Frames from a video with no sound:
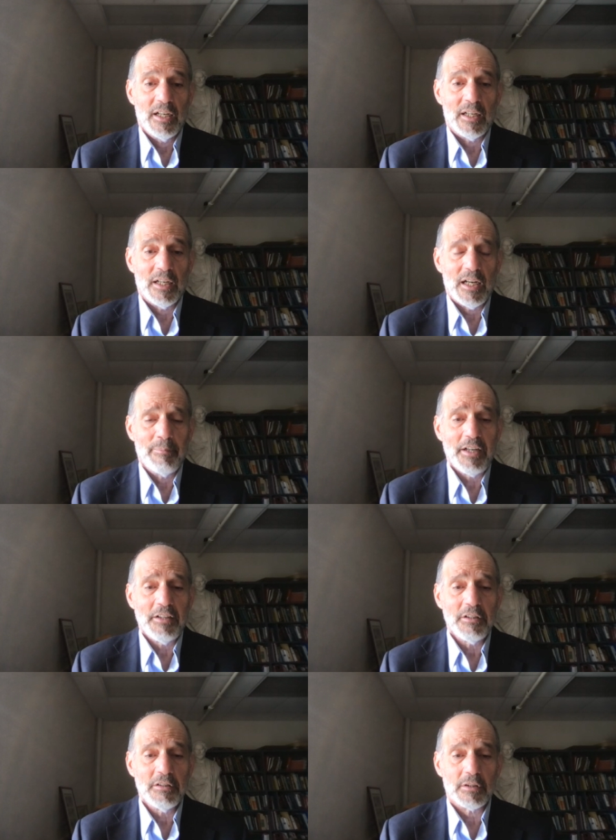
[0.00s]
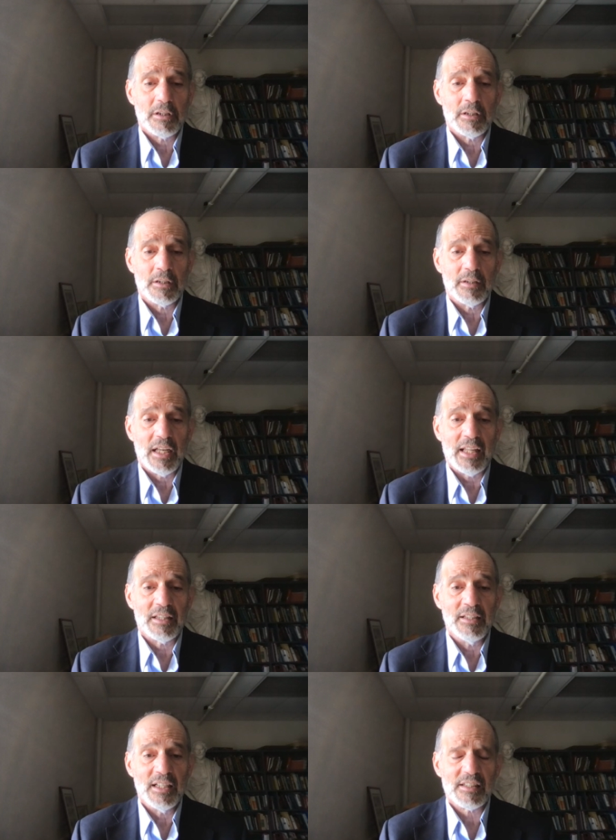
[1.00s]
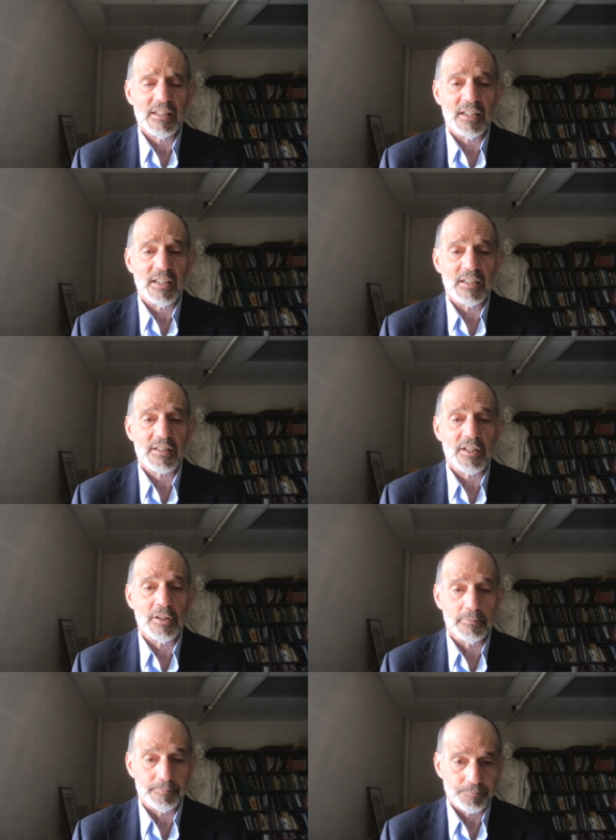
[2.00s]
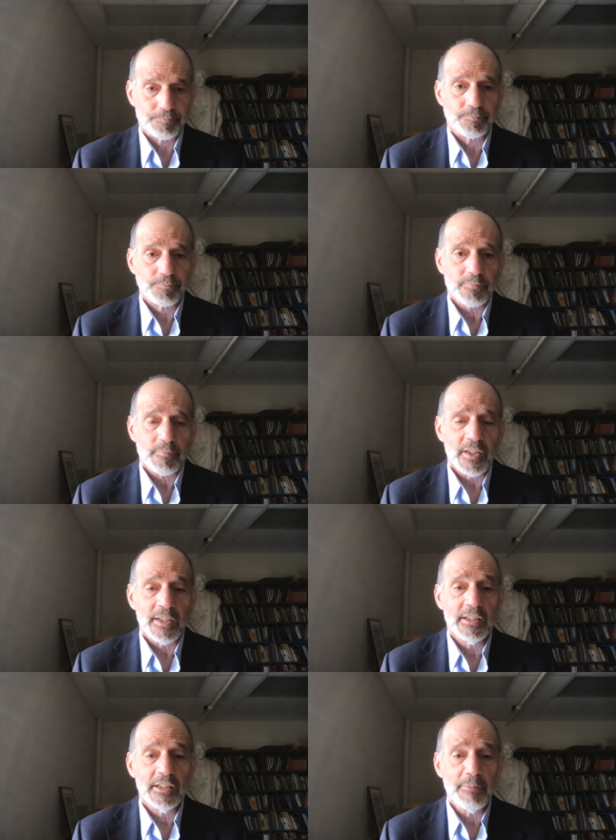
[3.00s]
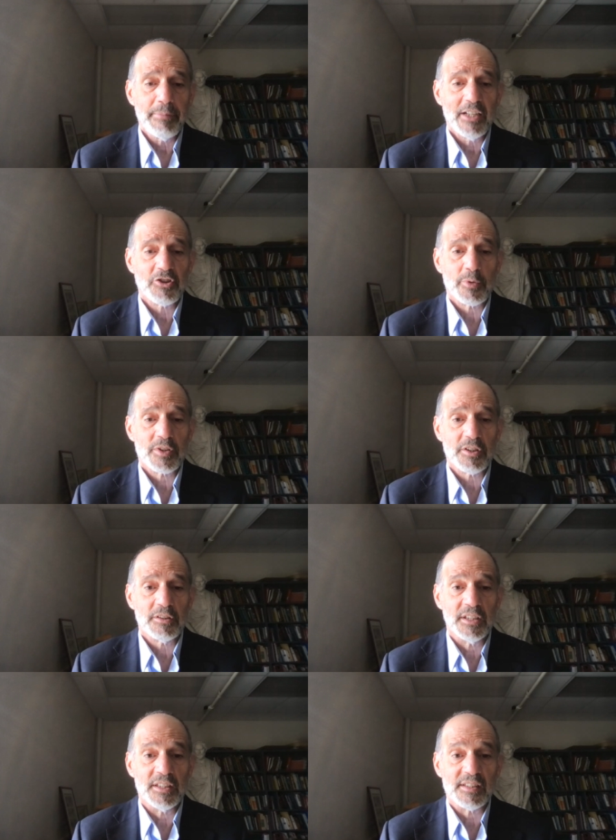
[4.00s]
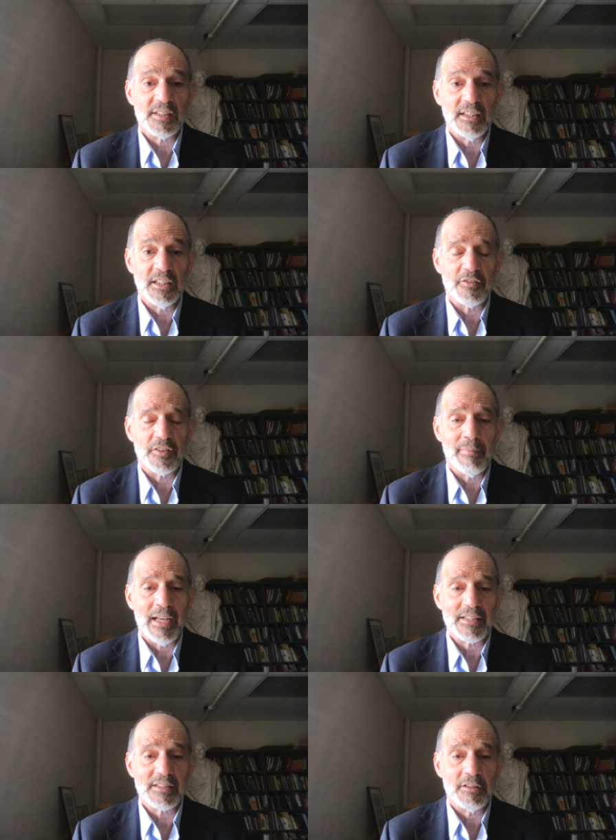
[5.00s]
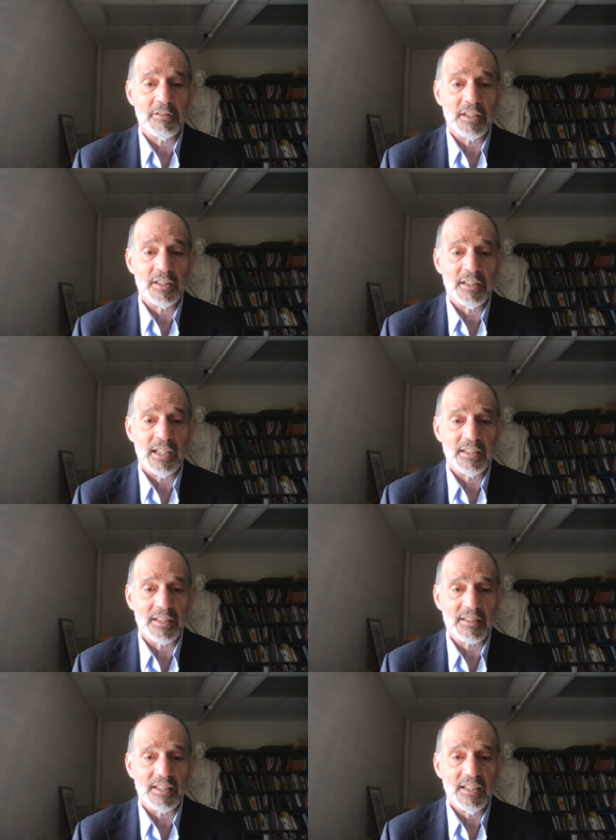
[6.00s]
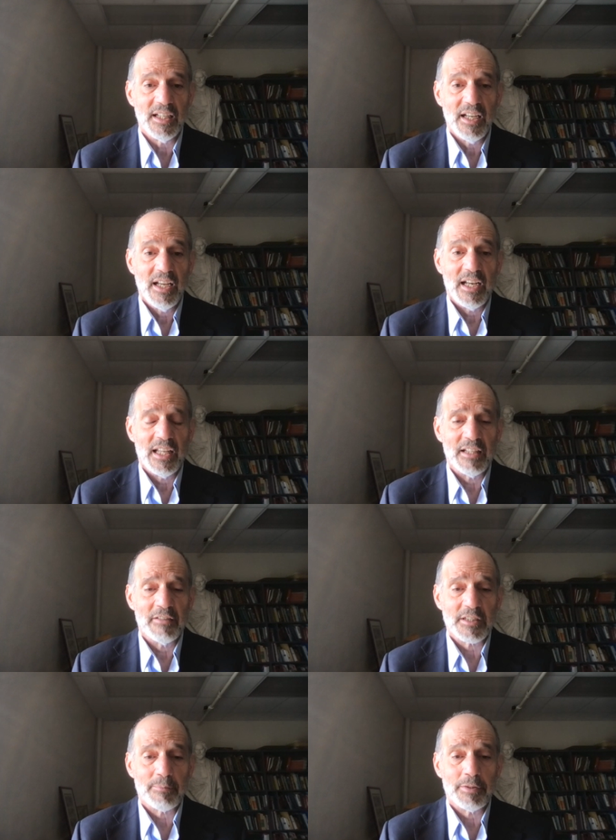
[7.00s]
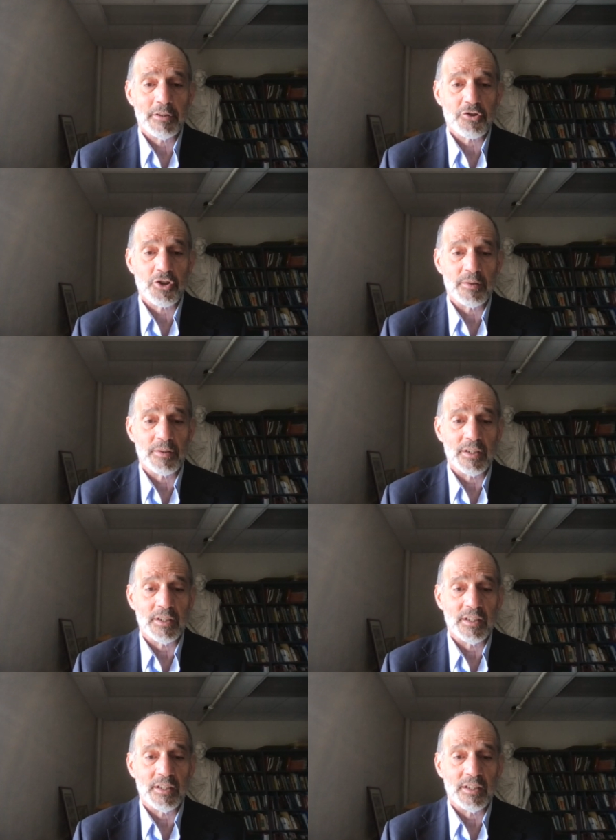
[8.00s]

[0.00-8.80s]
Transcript: About her ethnicity, so Cleopatra was certainly descended from the Macedonian dynasty, and there was a Persian